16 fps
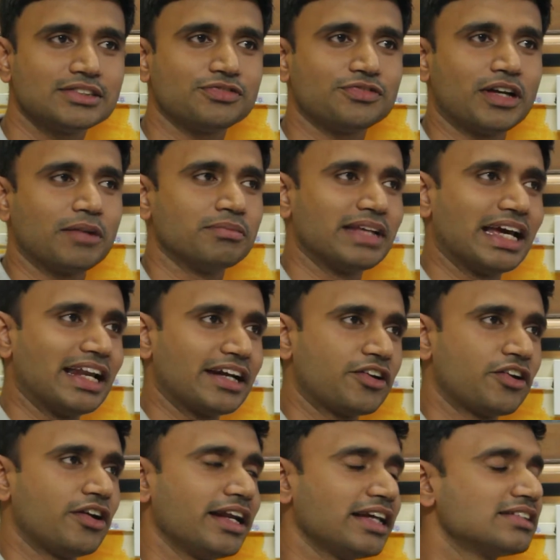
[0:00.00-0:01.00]
from
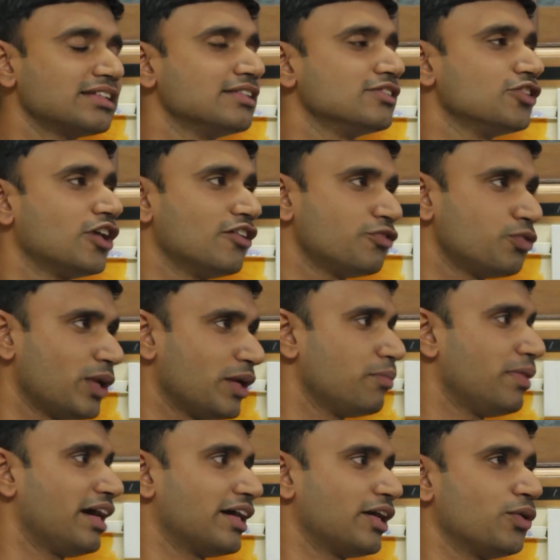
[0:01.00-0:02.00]
electronics and software
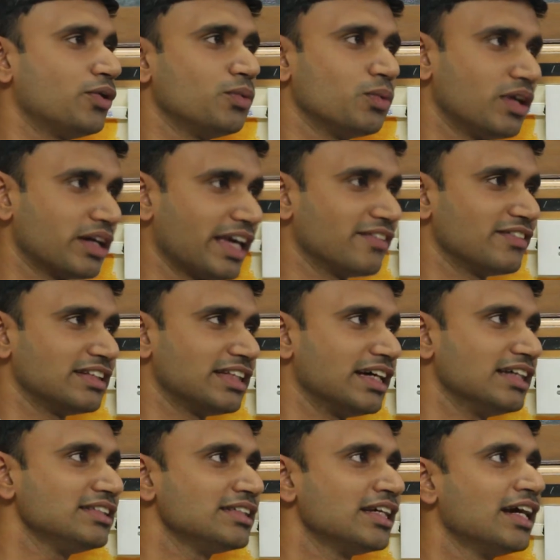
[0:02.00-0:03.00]
background working with
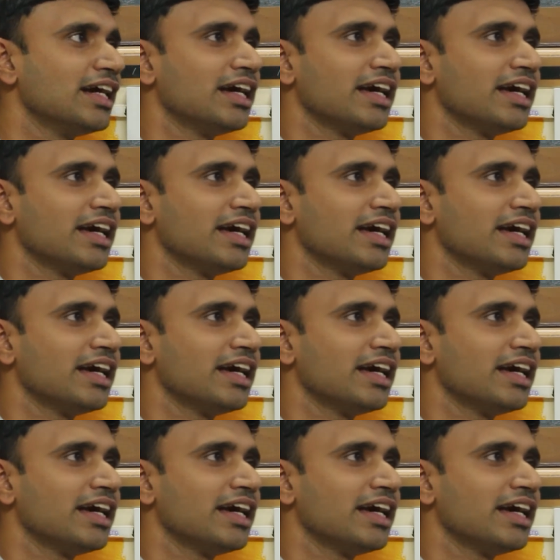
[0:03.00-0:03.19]
us,